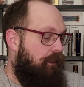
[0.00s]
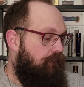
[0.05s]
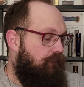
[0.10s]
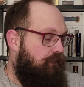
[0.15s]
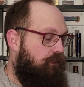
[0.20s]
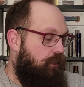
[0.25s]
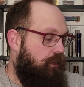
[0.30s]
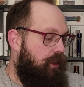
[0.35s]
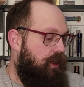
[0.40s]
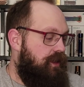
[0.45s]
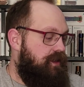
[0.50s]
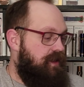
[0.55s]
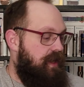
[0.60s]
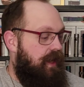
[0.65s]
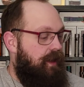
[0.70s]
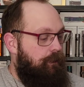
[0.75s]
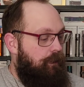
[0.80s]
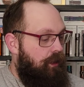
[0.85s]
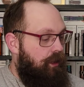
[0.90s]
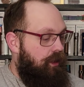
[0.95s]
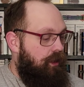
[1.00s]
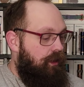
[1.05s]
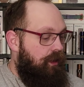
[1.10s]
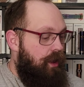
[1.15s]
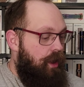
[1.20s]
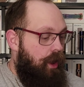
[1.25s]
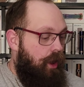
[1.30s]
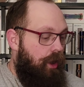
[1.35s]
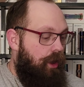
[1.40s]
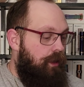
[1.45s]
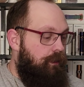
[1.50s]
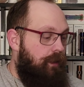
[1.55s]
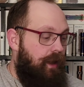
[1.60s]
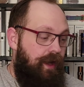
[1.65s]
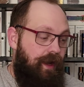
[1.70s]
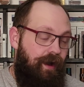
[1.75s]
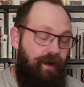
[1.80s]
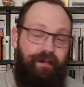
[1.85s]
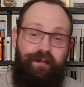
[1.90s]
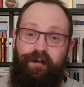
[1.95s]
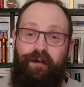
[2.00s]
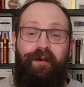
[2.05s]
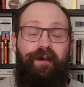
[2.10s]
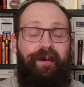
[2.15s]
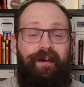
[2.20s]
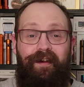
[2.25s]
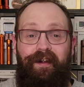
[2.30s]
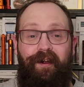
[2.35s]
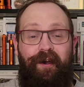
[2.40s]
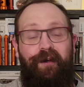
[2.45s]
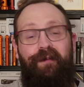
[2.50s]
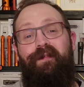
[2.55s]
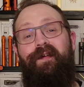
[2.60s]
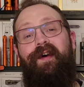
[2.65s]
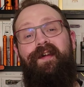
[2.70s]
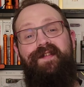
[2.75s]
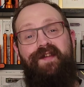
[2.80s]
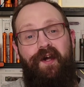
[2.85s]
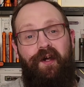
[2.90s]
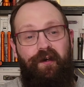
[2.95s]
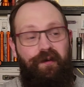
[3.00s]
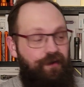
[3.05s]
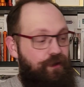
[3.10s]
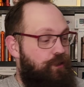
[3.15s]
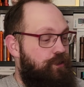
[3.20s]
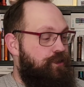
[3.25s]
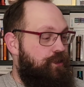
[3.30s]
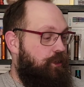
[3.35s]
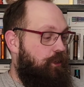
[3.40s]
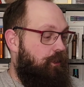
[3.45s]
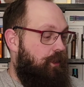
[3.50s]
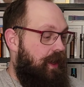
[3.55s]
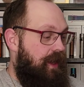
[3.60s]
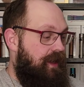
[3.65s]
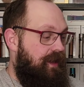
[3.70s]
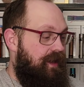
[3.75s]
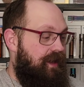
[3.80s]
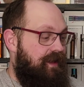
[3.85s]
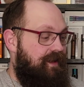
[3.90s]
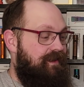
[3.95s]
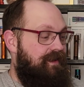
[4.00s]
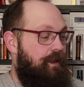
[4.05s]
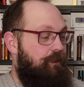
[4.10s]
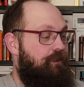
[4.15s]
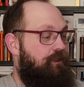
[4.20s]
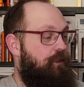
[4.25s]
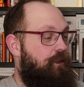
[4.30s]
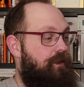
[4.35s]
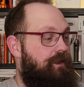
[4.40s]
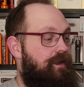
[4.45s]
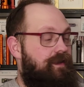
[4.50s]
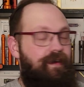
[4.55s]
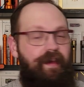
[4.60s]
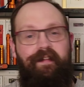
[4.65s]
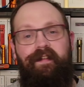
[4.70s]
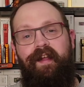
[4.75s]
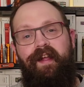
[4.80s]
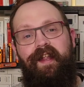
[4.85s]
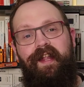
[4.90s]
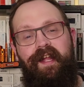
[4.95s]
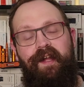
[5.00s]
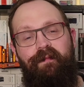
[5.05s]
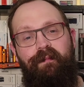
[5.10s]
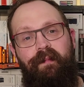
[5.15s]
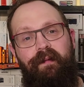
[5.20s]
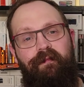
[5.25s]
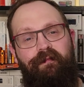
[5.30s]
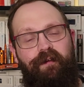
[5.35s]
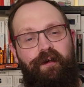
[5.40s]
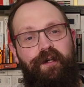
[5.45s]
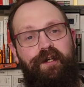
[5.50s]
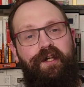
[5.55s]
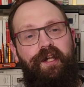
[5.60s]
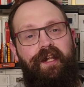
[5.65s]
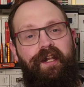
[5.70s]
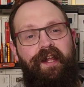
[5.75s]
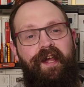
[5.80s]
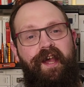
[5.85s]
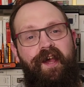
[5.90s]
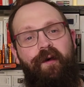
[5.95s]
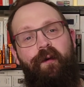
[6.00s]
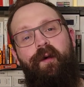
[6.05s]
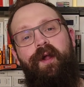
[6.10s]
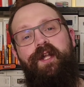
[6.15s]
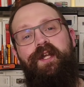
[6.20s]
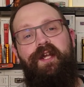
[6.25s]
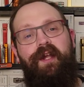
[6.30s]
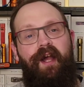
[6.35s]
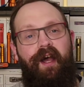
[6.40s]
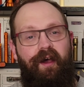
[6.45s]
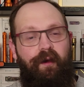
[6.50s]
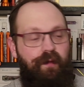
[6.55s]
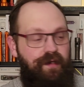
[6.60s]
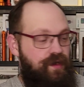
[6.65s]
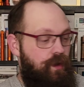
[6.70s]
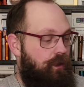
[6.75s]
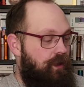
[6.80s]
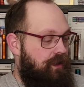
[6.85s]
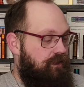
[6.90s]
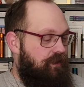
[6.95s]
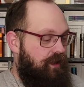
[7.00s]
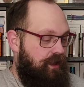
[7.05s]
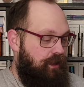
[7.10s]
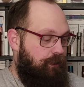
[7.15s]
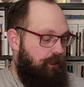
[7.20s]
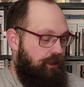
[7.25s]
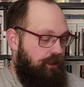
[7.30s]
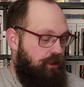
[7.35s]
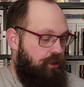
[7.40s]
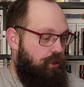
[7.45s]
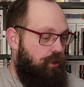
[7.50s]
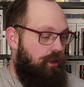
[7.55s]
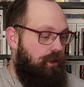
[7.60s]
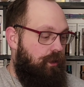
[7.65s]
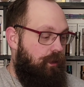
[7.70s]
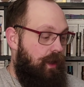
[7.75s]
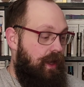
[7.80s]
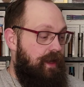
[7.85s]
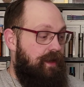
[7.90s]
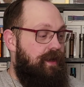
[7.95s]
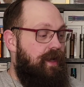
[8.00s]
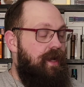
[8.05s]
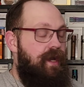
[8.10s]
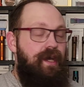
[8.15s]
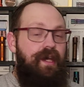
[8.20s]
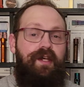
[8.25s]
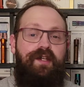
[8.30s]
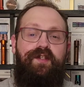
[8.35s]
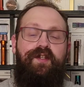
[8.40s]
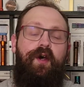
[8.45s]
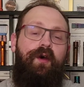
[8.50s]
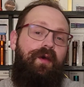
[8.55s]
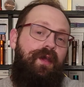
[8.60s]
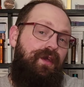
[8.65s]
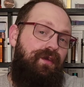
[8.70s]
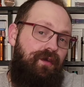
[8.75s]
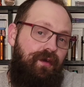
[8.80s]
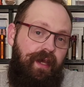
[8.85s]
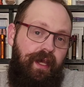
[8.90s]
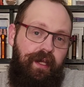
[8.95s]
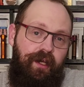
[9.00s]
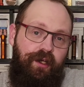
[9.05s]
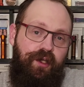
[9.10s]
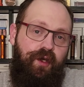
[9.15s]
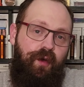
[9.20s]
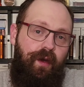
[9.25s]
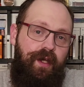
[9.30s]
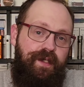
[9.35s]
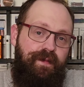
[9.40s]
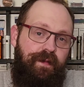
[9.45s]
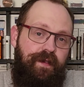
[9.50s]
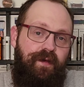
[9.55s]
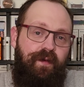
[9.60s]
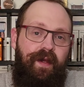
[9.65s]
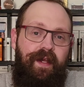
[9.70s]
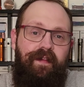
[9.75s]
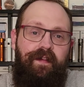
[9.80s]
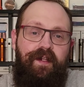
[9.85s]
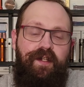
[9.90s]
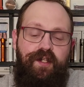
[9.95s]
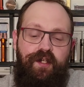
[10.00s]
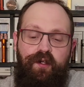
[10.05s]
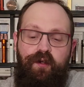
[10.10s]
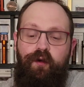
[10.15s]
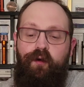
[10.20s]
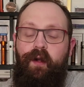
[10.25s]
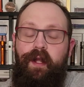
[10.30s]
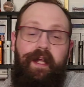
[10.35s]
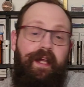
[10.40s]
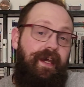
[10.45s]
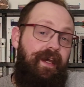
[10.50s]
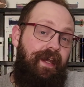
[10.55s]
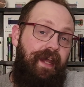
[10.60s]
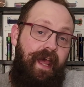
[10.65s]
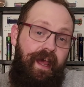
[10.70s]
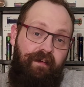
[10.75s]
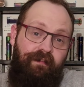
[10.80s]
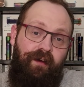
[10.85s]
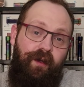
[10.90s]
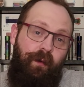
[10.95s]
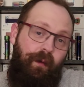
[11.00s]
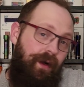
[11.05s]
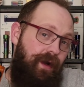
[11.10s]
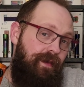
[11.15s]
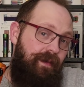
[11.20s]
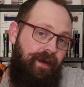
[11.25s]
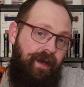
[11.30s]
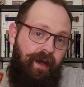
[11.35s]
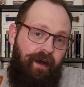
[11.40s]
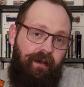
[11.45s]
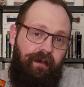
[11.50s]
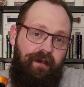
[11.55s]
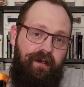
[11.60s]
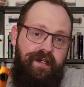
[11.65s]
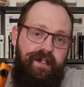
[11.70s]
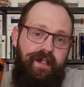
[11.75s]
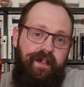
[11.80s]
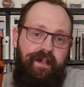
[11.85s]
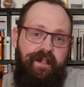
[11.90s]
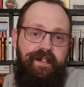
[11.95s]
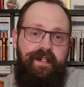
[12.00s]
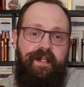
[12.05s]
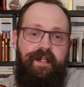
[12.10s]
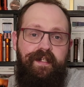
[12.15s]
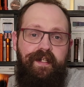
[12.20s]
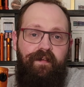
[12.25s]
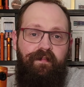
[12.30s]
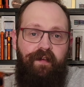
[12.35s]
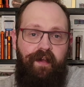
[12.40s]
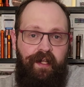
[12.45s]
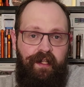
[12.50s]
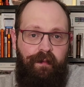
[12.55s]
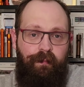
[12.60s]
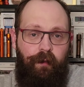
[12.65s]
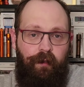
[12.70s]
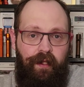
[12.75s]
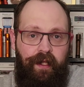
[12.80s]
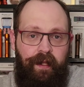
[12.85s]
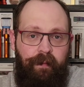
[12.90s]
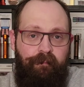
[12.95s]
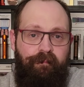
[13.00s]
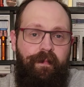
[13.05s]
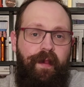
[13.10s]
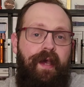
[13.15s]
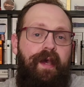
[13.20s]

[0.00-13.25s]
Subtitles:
For example, all my other Arkfelds are neutral white except for the titanium version, which was only available in cool white. So you do get your choice between the two in every one of the colors that this is available in.